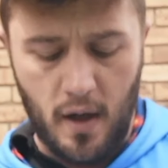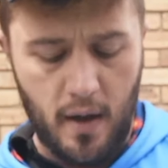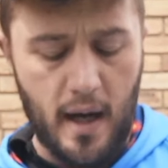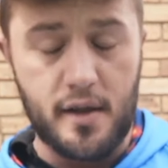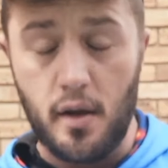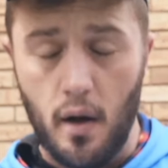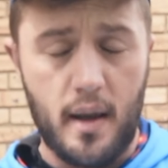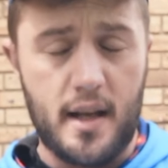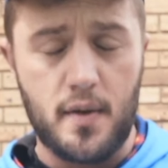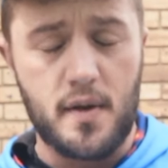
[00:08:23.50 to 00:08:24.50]
Okay, so yeah,
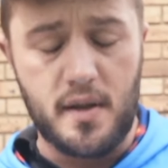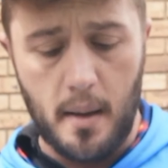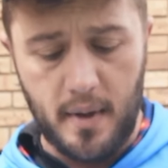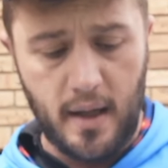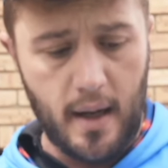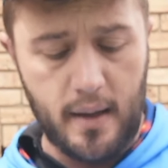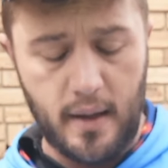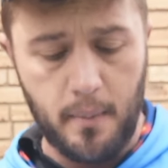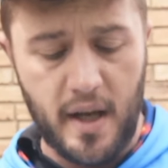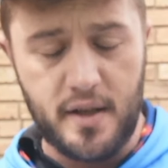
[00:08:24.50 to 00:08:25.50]
that's also something that I
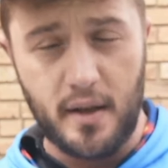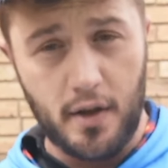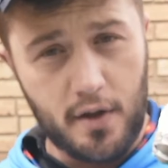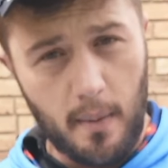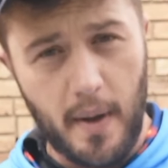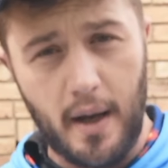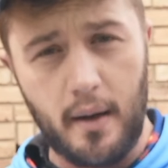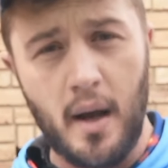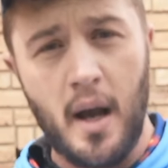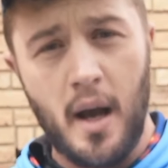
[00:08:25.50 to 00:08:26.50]
didn't mention. Your top
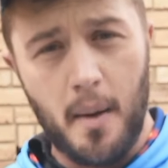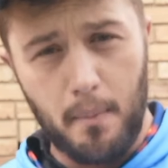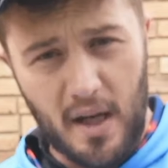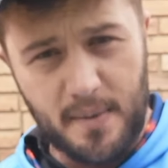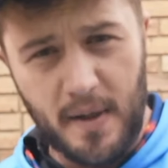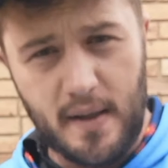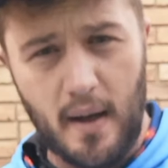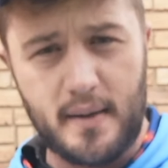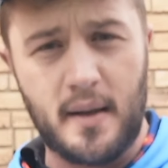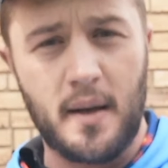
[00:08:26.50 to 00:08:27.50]
hand must be
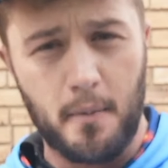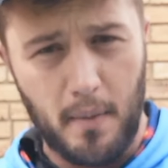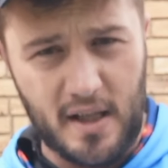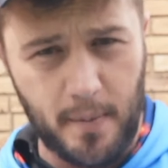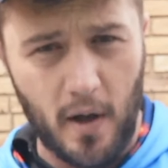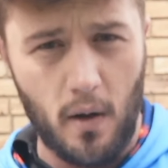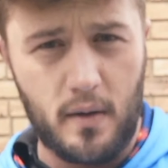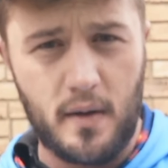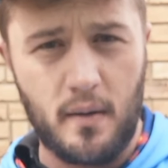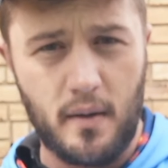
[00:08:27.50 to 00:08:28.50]
tight, must be
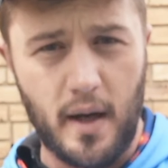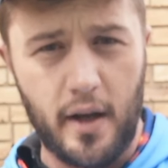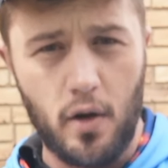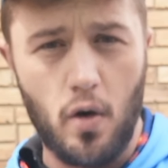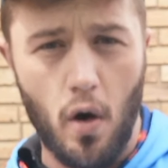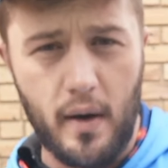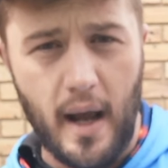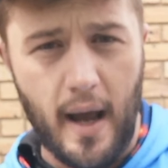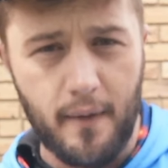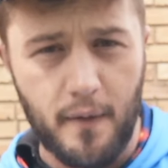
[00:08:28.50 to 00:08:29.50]
locked. Okay, you
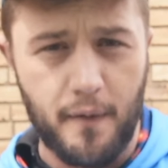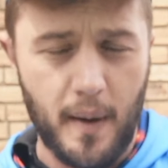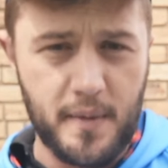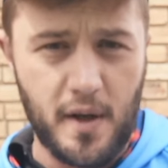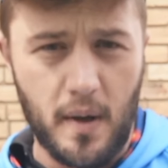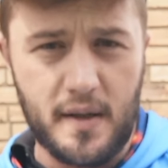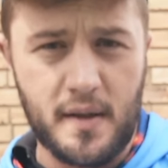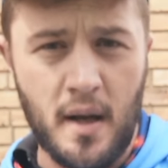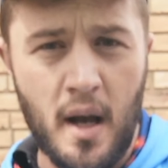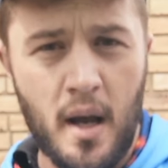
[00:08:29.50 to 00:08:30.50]
can't have a flimsy
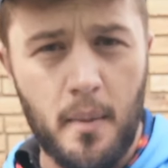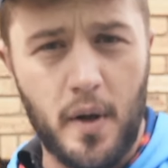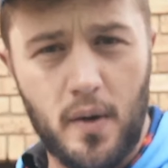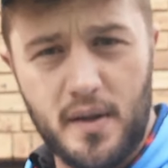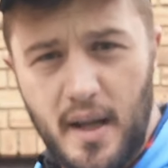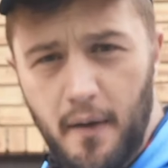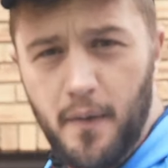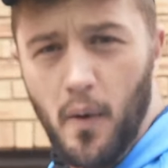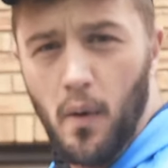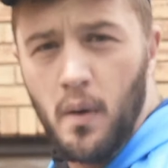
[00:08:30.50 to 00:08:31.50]
wrist, because
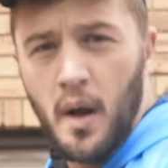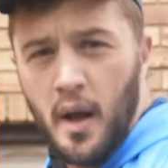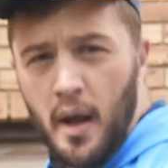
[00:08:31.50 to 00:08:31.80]
therefore